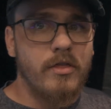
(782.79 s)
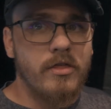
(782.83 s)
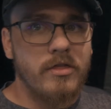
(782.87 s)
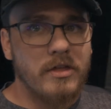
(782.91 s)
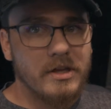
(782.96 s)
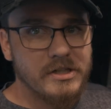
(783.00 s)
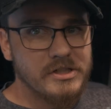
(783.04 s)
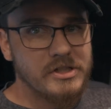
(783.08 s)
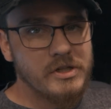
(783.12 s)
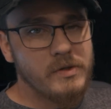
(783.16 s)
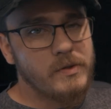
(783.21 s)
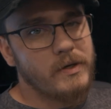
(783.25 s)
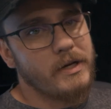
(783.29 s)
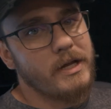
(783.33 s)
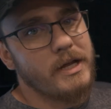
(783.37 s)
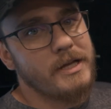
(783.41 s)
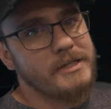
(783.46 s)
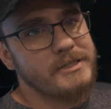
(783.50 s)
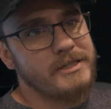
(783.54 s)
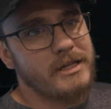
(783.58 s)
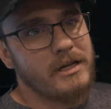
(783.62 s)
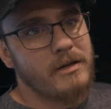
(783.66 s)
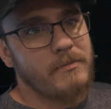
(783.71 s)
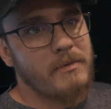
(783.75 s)
This unit
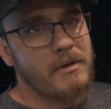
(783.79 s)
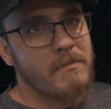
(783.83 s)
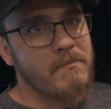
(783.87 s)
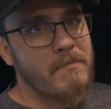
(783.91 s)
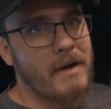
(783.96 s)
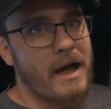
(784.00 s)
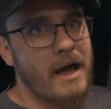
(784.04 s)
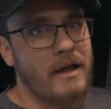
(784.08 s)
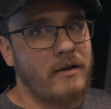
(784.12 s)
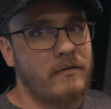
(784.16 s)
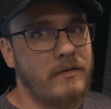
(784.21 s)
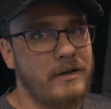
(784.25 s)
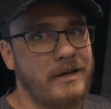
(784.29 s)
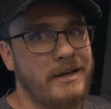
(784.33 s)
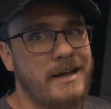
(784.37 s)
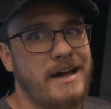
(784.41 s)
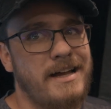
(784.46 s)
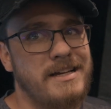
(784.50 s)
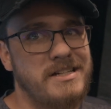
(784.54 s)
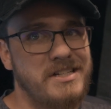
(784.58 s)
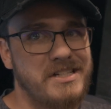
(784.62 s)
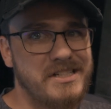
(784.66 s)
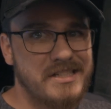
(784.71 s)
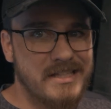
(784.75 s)
is going to be battling
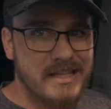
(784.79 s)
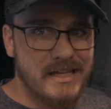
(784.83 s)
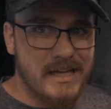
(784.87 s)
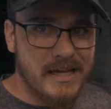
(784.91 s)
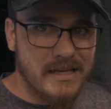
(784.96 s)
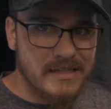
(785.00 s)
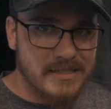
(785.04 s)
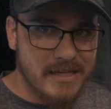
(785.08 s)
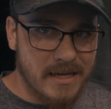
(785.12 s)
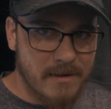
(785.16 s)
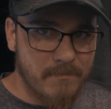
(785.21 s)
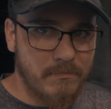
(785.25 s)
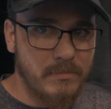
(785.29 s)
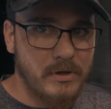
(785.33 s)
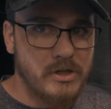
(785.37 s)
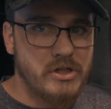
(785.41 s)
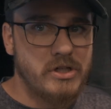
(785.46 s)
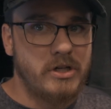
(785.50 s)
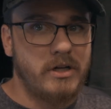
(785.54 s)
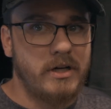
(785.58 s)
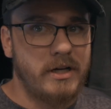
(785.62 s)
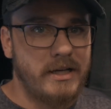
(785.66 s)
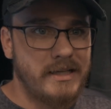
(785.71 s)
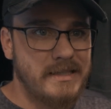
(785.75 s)
not just the
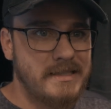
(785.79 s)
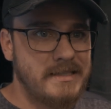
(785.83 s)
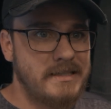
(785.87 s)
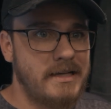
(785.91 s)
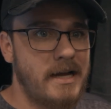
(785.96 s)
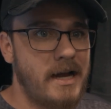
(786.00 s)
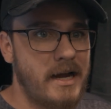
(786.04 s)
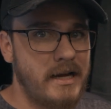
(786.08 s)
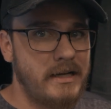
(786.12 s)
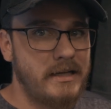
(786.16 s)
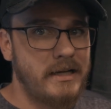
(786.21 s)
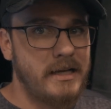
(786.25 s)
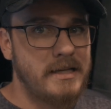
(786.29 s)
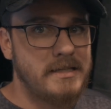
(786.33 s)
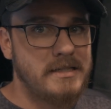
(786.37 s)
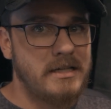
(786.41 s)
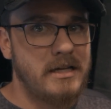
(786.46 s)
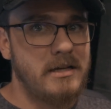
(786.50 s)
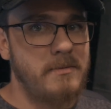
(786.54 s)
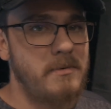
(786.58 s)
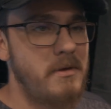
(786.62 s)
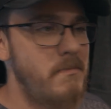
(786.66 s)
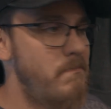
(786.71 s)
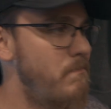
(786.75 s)
temperature inside, it's
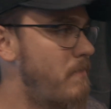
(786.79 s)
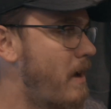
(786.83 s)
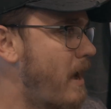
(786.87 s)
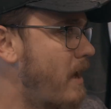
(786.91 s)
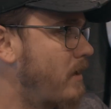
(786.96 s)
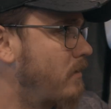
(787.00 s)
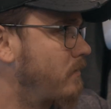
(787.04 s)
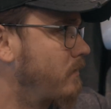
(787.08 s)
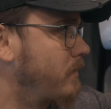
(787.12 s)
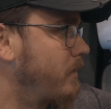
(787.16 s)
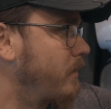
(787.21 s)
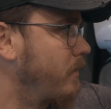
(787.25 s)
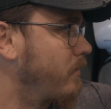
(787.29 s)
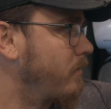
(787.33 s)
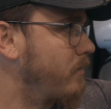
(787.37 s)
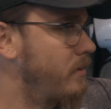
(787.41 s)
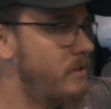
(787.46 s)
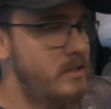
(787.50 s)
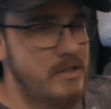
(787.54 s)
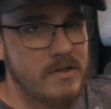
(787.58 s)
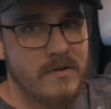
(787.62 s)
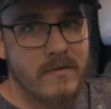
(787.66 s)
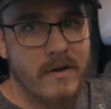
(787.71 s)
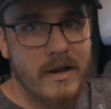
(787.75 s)
going to be battling
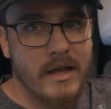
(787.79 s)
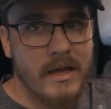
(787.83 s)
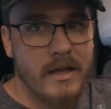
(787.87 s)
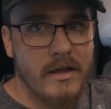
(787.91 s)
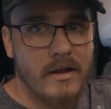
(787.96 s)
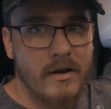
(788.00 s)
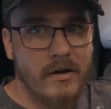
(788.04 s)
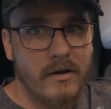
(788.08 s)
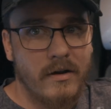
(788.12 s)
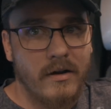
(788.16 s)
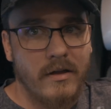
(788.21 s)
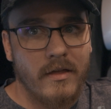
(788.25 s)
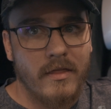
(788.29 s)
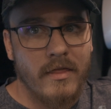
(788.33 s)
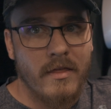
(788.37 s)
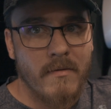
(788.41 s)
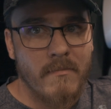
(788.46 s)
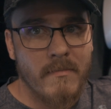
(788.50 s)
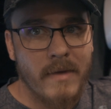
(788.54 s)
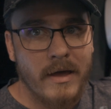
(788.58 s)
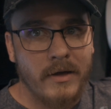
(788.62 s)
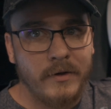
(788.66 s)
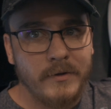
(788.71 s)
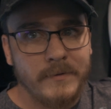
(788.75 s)
this right here, the
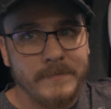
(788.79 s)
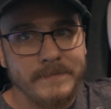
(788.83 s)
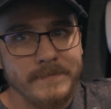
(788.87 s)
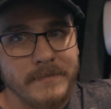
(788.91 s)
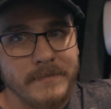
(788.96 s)
metal.